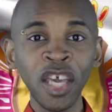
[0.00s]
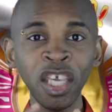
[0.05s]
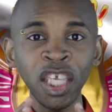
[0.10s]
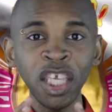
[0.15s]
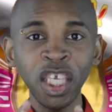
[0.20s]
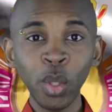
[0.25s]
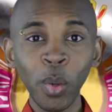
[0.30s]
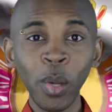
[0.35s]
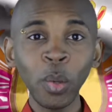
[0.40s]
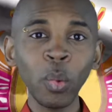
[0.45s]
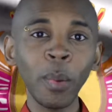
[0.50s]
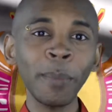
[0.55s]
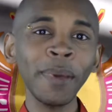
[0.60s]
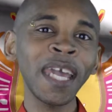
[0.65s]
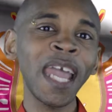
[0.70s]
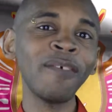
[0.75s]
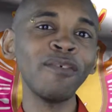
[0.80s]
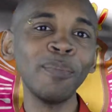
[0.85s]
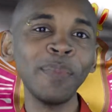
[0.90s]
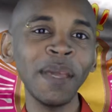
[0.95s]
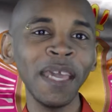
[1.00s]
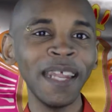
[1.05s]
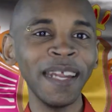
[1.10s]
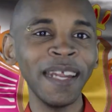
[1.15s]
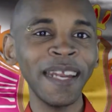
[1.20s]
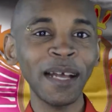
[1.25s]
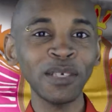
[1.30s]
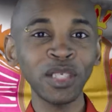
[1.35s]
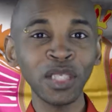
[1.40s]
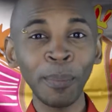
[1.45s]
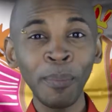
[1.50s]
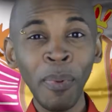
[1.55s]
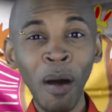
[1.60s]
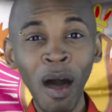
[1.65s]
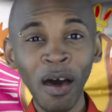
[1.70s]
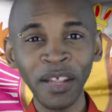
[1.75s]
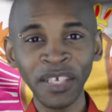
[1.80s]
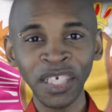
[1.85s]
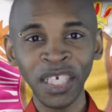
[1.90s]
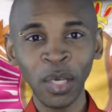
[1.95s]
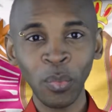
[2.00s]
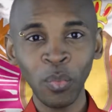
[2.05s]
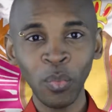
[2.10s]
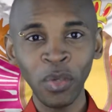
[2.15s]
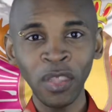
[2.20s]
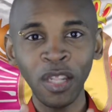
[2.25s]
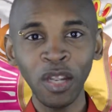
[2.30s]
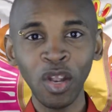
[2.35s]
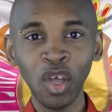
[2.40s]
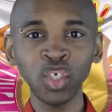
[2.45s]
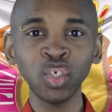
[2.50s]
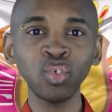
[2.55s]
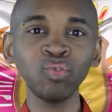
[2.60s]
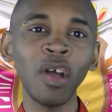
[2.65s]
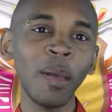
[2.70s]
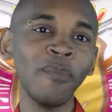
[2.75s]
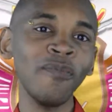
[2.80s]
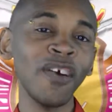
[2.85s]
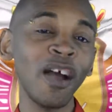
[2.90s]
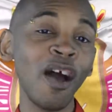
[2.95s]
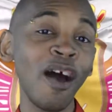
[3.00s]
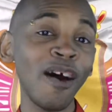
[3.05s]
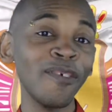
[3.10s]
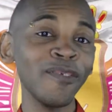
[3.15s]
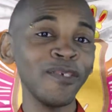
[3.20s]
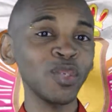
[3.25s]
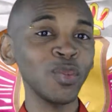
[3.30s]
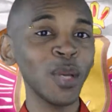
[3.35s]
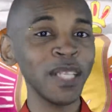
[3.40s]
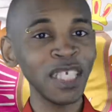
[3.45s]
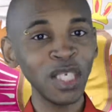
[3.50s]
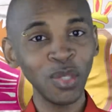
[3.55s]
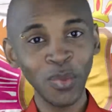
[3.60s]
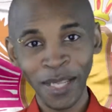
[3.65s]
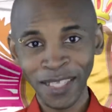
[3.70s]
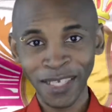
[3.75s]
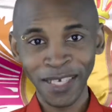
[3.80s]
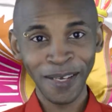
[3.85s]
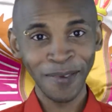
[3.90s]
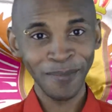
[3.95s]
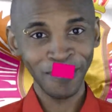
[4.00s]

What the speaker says: UN Women Caribbean announced a partnership with the Lost Tribe for Carnival 2020.